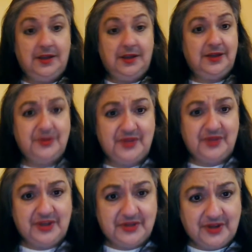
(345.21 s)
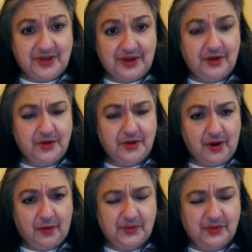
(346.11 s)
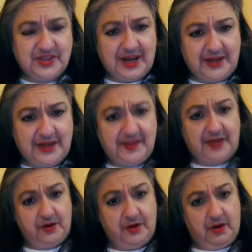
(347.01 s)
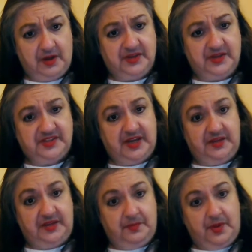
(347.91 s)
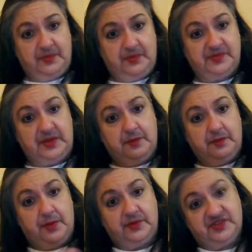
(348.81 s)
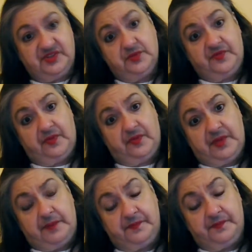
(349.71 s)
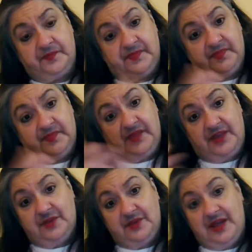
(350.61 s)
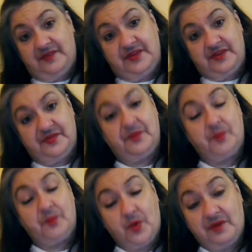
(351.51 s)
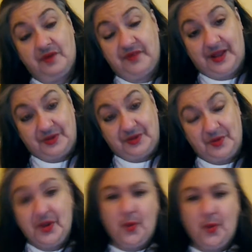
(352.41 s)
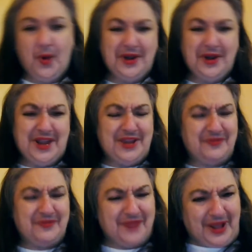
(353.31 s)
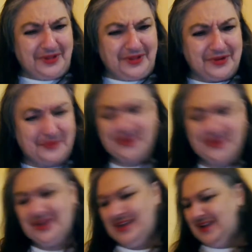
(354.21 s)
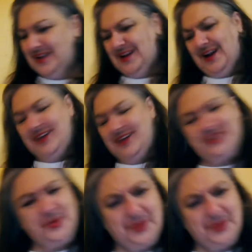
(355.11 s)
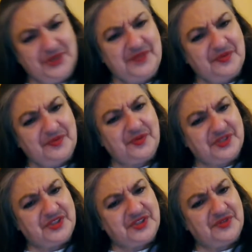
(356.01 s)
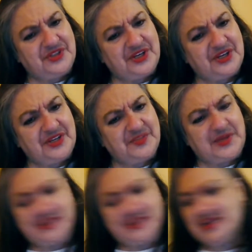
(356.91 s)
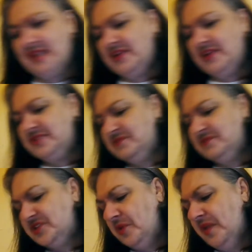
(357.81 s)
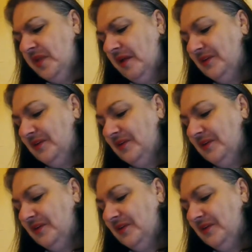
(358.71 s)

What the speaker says: You think you're done? No. Take that carcass, take the bones, make a bone soup from it, and you'll have even more value. What a value. I do believe in rotisserie chickens being a savings. So there.